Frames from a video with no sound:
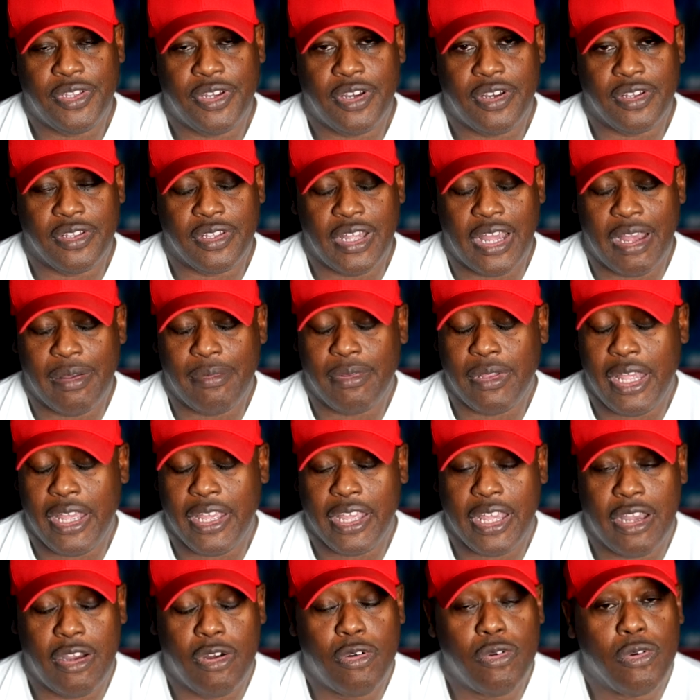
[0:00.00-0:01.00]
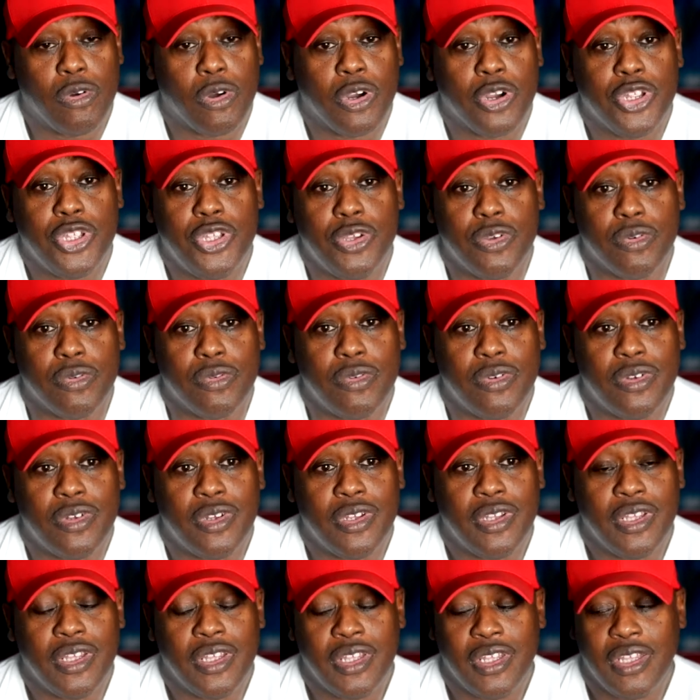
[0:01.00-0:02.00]
on. I'm like, who are you?
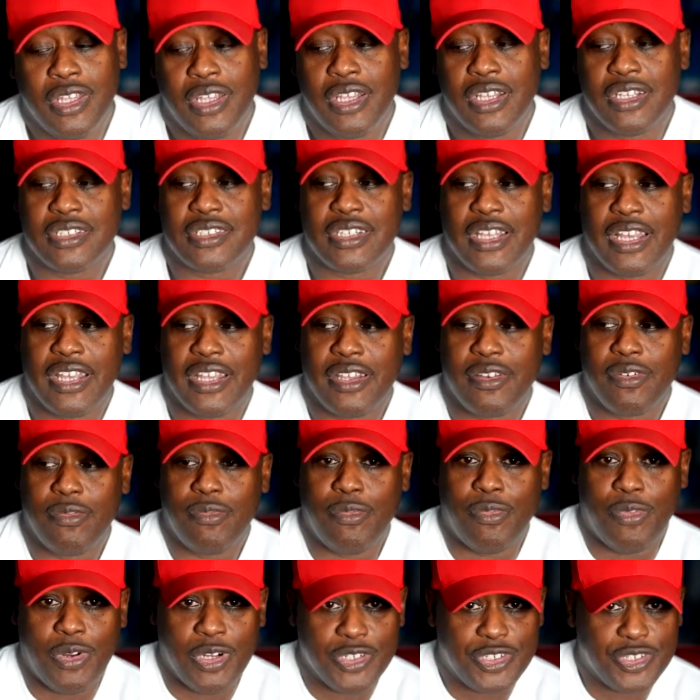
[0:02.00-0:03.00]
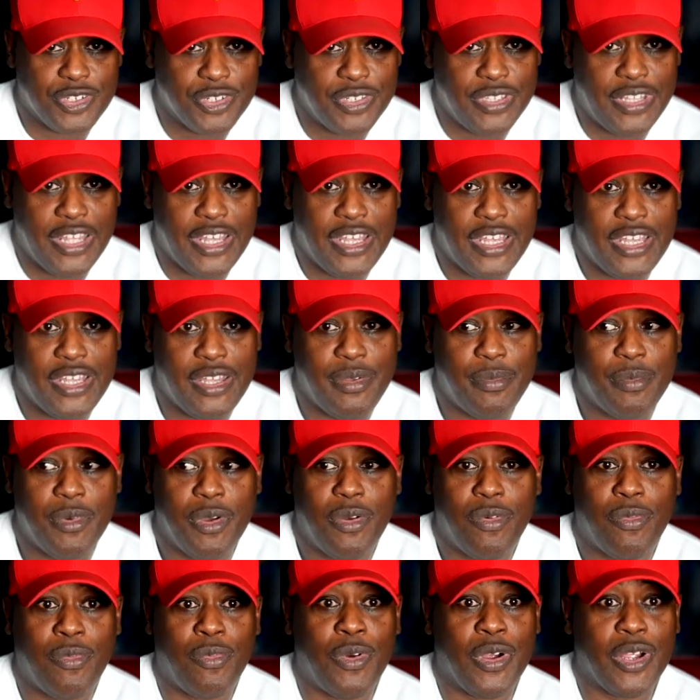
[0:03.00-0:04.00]
It's like, what's your name?
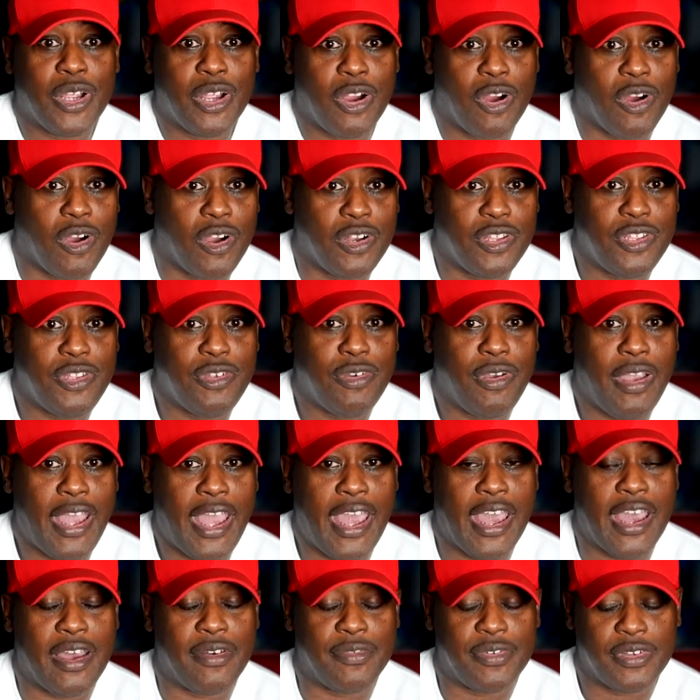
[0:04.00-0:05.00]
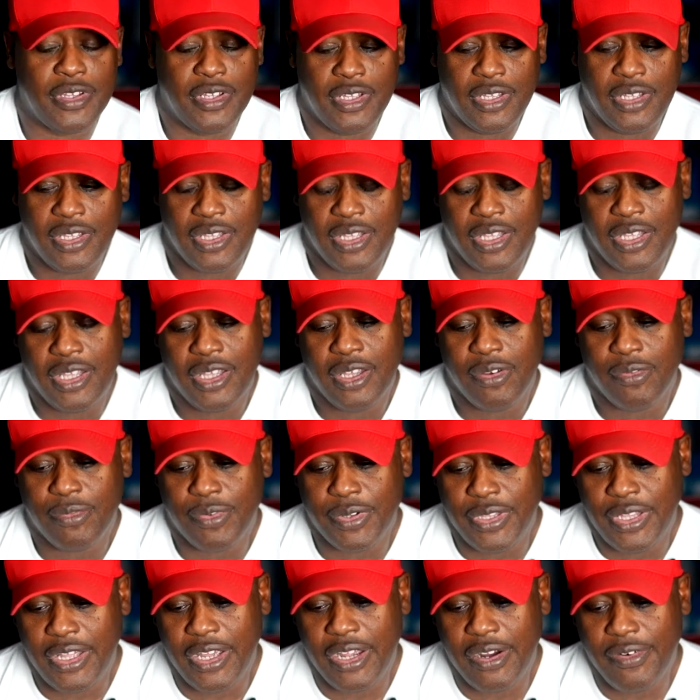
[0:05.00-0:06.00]
What car do you have?
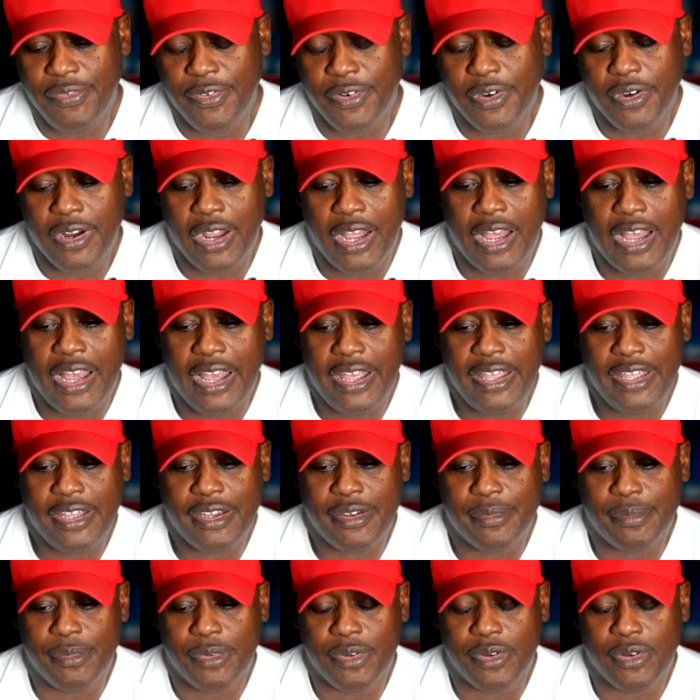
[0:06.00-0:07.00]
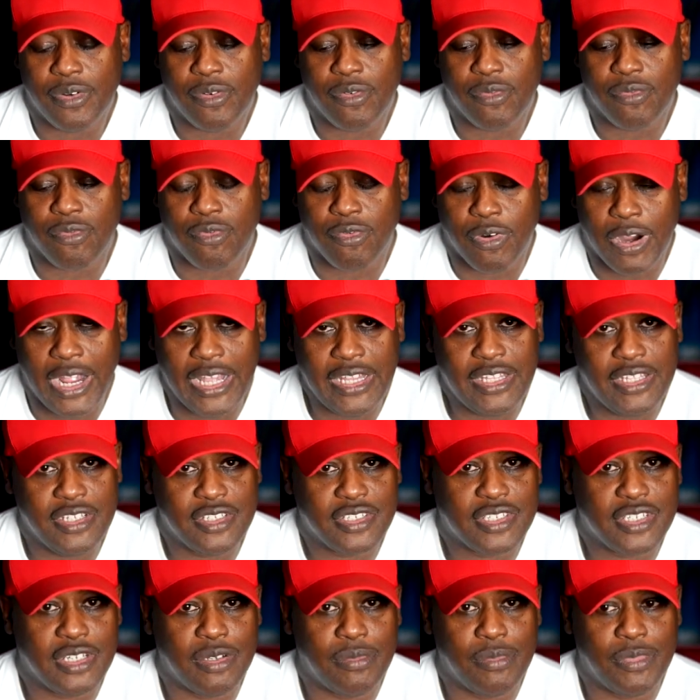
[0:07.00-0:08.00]
Whenever I am writing
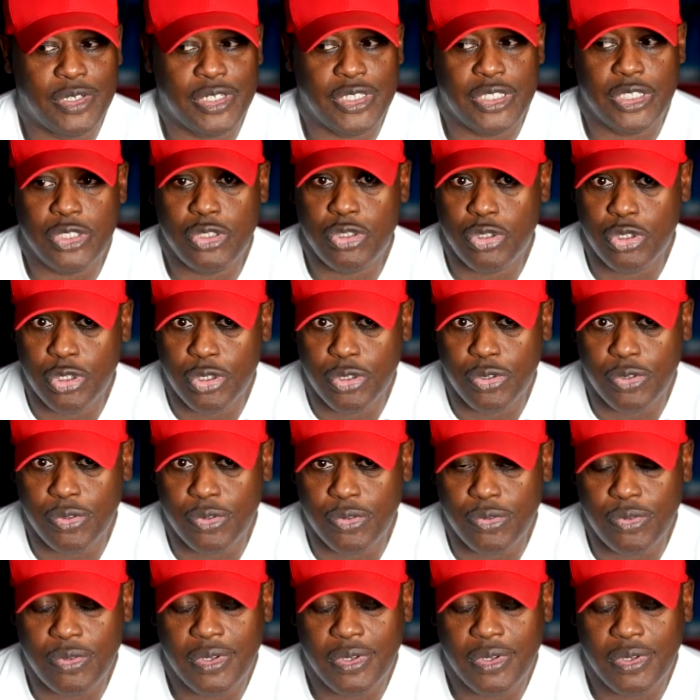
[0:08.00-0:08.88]
someone new,